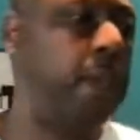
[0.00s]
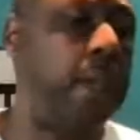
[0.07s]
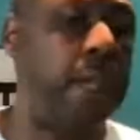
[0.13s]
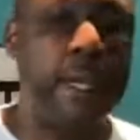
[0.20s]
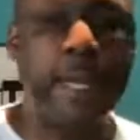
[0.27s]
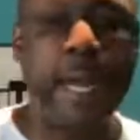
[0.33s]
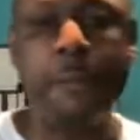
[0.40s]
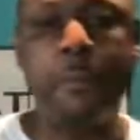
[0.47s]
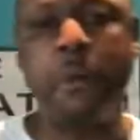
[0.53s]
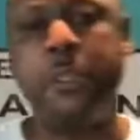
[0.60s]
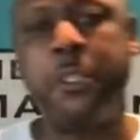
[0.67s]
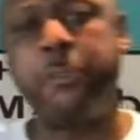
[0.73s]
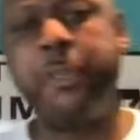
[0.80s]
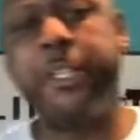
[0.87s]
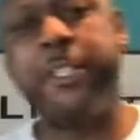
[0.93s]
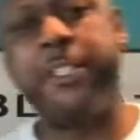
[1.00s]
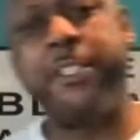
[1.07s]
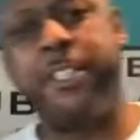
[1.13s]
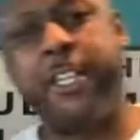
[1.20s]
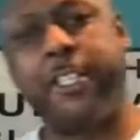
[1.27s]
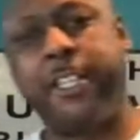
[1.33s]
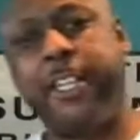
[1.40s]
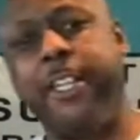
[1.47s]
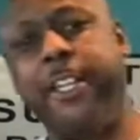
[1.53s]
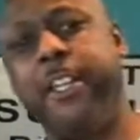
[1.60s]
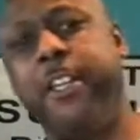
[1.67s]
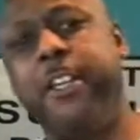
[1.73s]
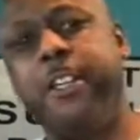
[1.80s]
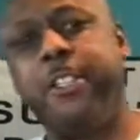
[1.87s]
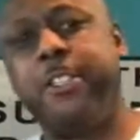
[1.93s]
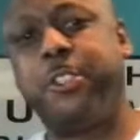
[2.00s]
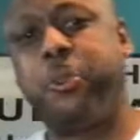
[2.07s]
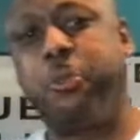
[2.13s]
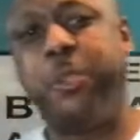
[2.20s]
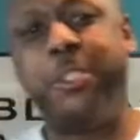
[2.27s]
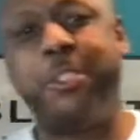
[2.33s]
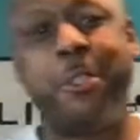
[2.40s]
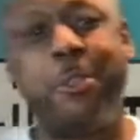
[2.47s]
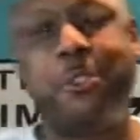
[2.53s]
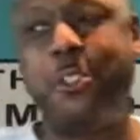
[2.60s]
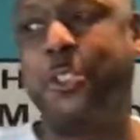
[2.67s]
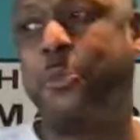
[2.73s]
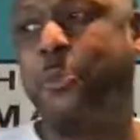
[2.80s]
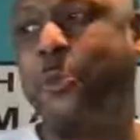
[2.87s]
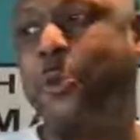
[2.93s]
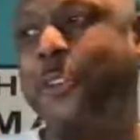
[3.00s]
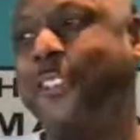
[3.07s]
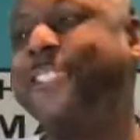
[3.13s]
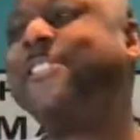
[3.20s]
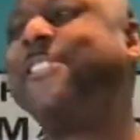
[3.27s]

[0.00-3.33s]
and I'm going to be conducting some research this morning.